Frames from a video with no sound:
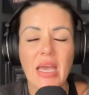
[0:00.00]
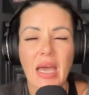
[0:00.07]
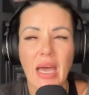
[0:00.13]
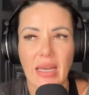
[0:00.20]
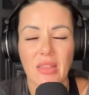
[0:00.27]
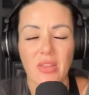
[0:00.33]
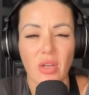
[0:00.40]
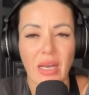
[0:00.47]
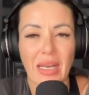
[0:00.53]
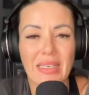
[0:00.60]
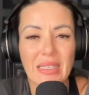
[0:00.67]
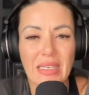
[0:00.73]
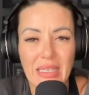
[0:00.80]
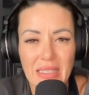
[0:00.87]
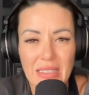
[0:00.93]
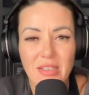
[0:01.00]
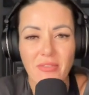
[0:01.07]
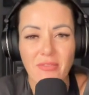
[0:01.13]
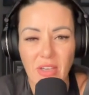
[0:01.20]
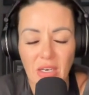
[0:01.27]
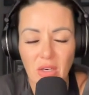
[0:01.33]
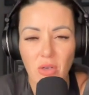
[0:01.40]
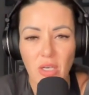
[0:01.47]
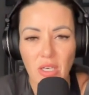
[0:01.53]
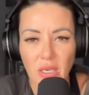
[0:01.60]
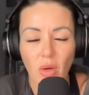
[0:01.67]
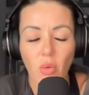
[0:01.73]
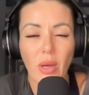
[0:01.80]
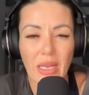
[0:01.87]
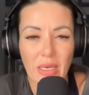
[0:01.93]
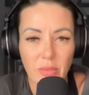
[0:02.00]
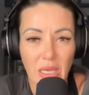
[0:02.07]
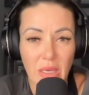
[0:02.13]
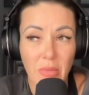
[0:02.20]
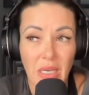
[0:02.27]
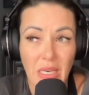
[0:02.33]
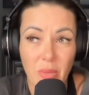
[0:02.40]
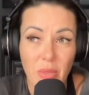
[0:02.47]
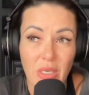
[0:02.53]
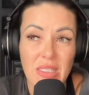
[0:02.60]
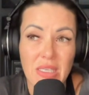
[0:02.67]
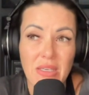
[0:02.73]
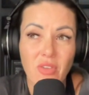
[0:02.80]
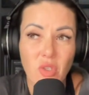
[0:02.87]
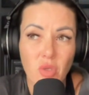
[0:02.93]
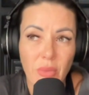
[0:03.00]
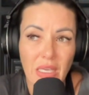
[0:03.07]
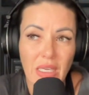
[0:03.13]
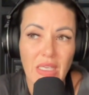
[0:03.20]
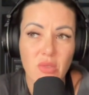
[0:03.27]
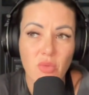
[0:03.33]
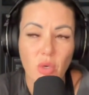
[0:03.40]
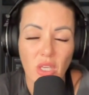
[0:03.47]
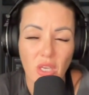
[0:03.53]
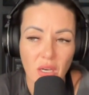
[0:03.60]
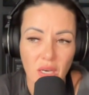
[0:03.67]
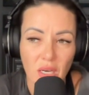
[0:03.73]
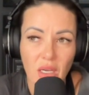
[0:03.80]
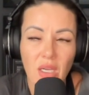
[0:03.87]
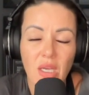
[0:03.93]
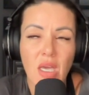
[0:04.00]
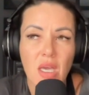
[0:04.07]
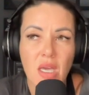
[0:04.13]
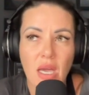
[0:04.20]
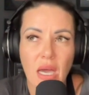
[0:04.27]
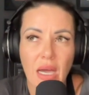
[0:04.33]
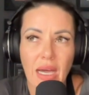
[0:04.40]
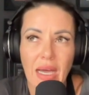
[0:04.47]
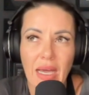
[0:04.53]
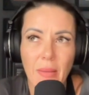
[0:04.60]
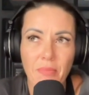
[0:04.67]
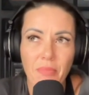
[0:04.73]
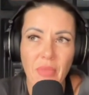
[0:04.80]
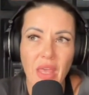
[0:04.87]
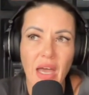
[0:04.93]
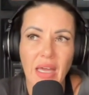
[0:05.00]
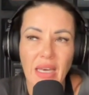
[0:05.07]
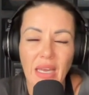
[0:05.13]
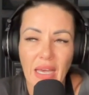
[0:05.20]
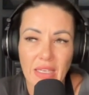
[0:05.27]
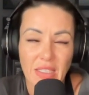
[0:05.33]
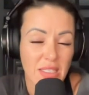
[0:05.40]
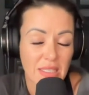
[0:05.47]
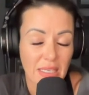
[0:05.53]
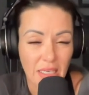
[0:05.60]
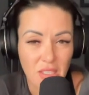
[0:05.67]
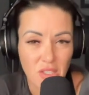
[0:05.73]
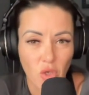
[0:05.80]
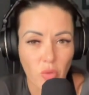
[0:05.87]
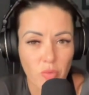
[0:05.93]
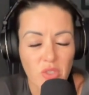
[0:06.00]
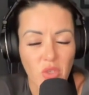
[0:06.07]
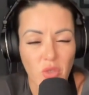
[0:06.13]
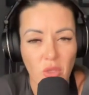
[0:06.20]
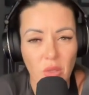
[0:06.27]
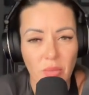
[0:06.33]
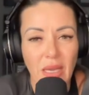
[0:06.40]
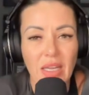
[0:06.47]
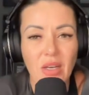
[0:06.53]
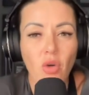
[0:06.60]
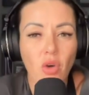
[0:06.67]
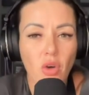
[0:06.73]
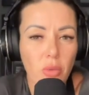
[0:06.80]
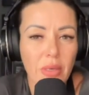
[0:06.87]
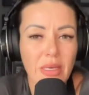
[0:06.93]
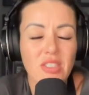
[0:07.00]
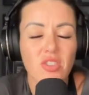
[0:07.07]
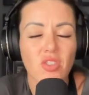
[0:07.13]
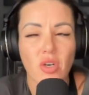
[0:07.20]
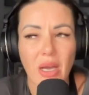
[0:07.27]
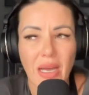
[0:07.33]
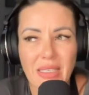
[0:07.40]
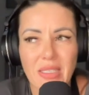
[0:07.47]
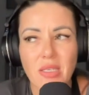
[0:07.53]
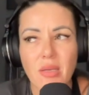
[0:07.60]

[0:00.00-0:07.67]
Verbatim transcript: I thought I need to figure out a way to make money, because even though my kids were young um, and I decided to homeschool them, I'd always tried to